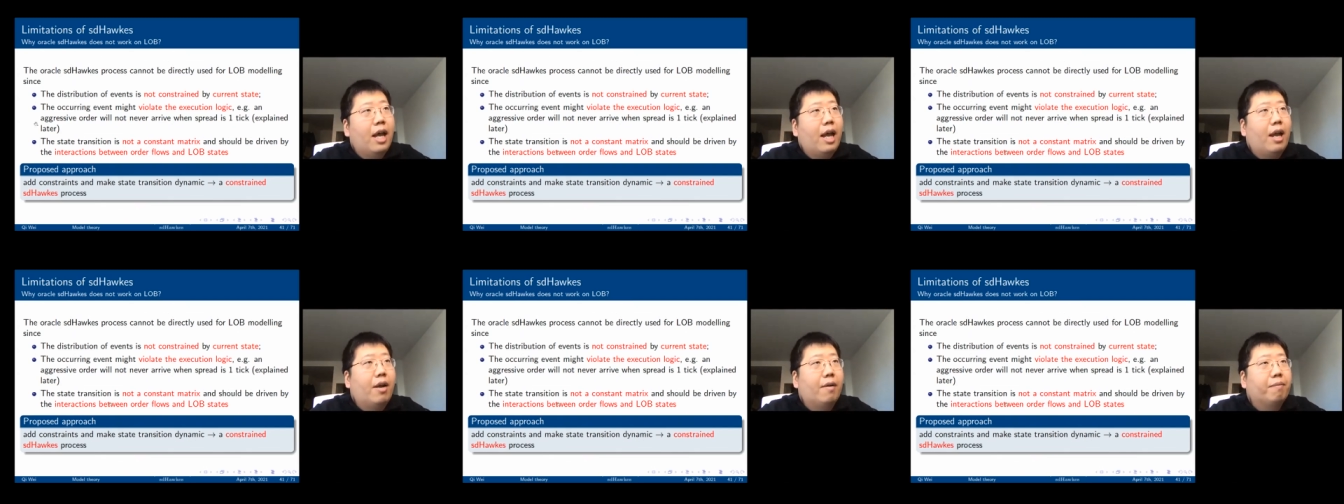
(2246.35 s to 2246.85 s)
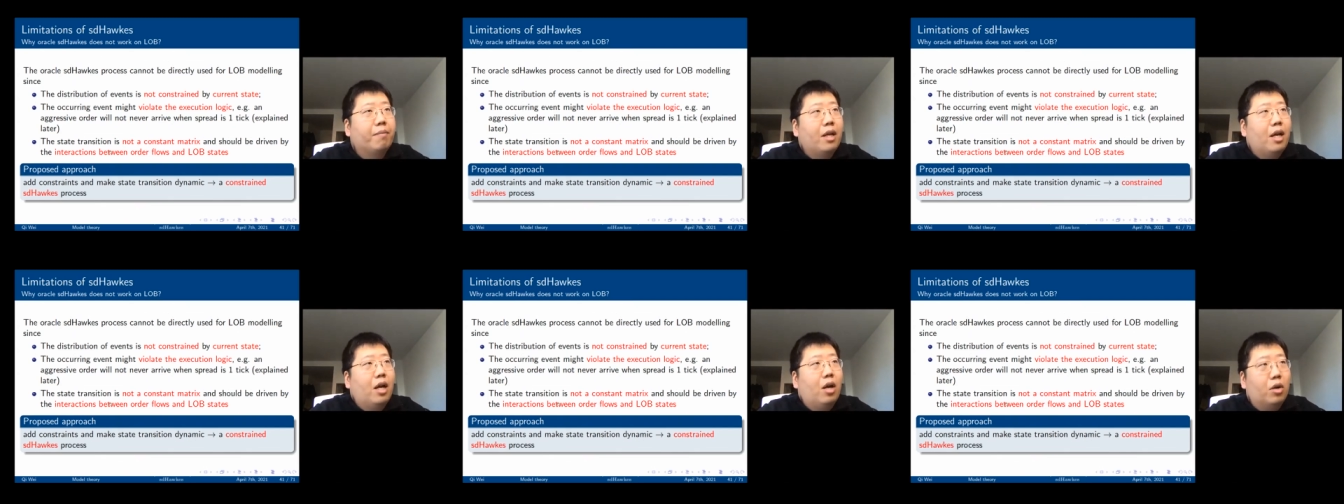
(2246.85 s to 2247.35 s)
And
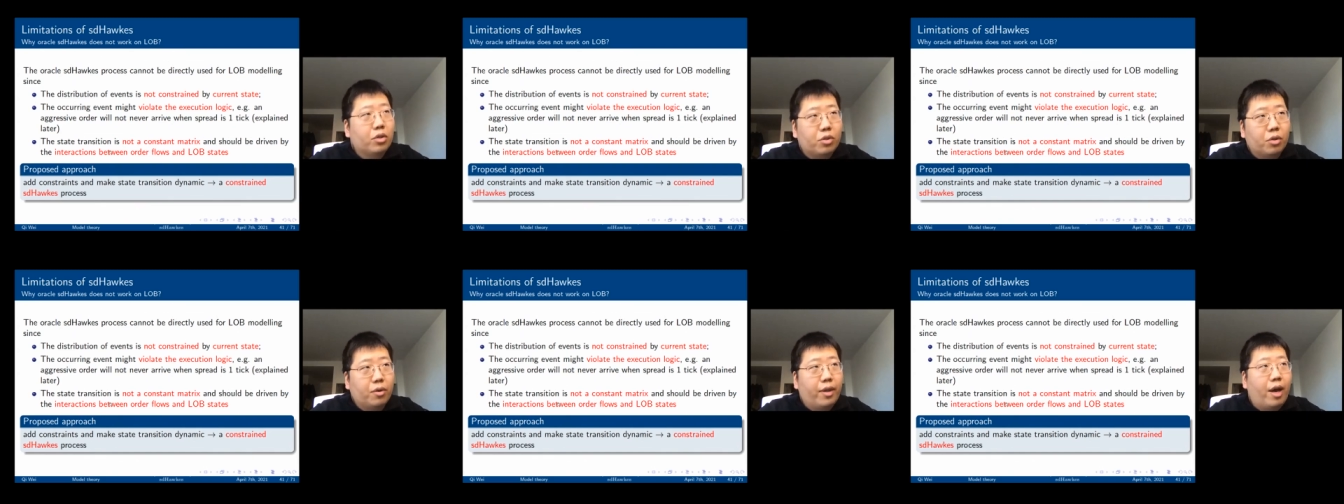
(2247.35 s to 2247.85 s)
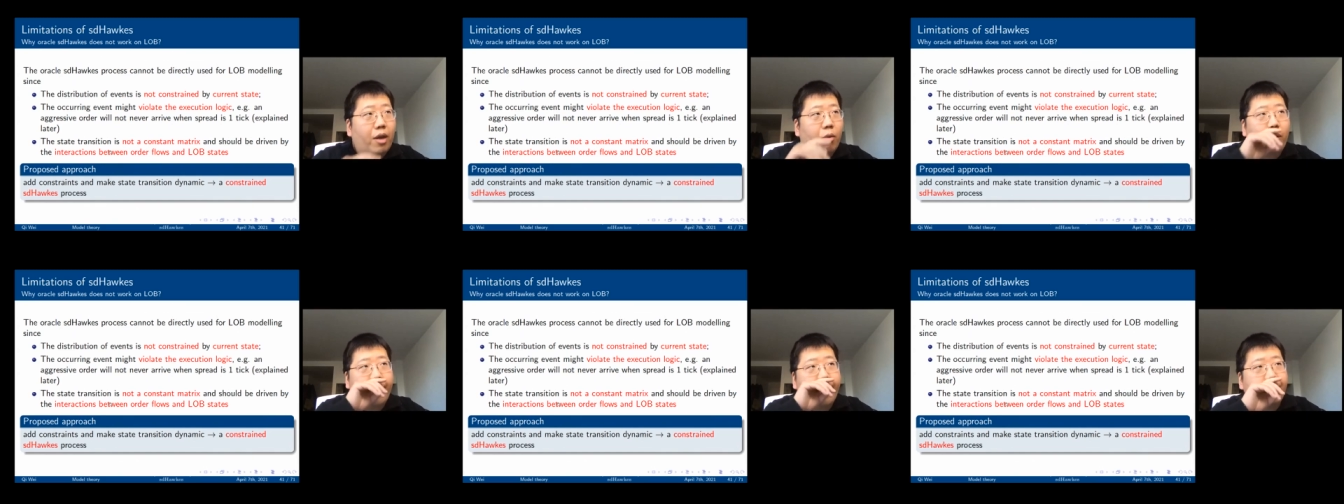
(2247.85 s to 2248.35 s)
also the other
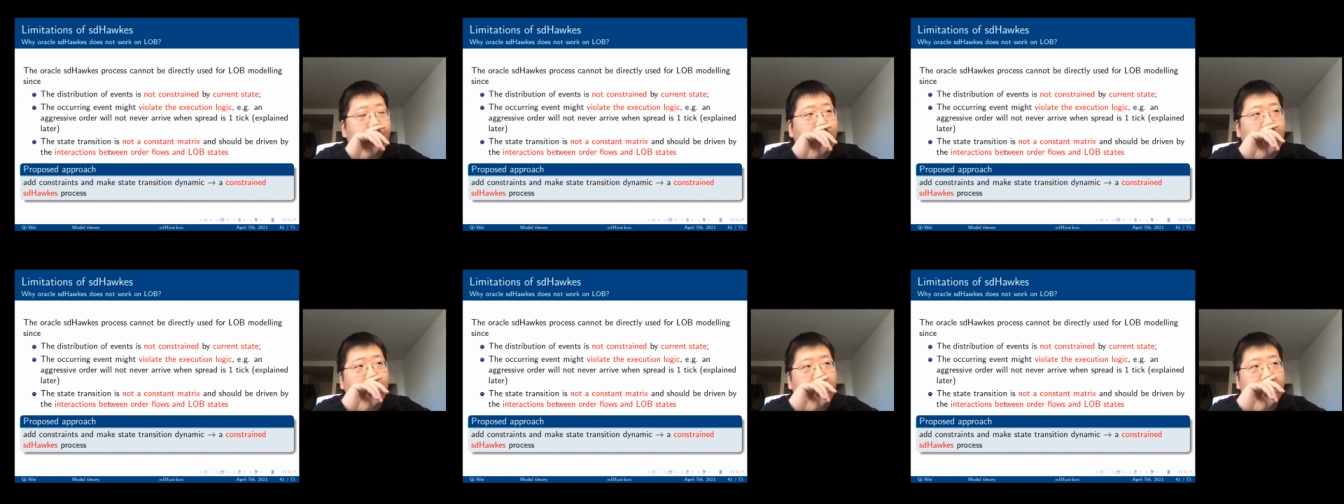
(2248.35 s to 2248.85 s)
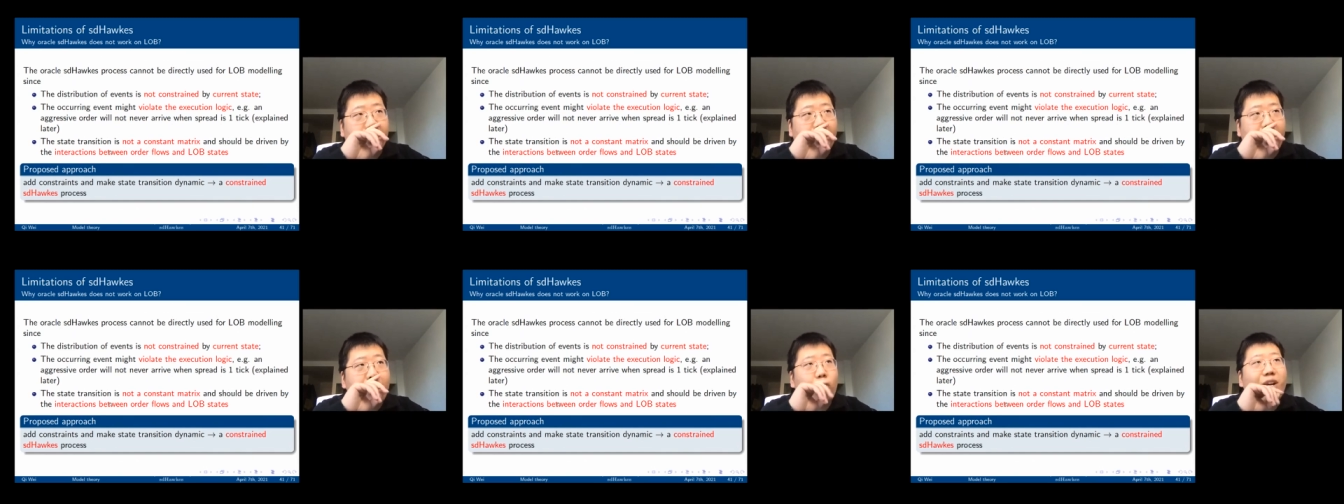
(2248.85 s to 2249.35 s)
one is the
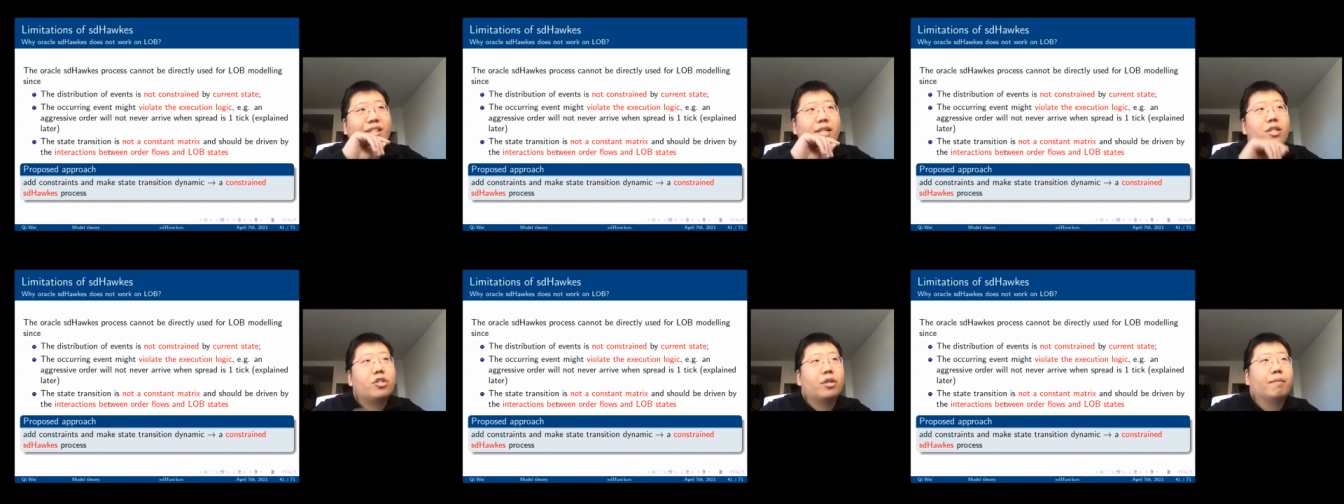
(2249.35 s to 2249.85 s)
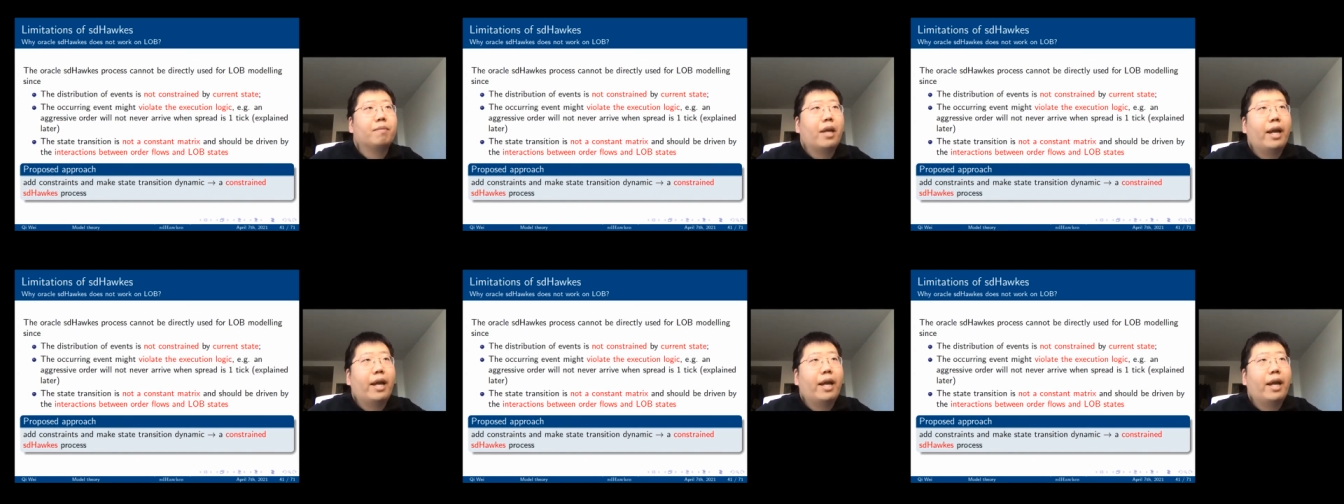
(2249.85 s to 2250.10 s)
state transition.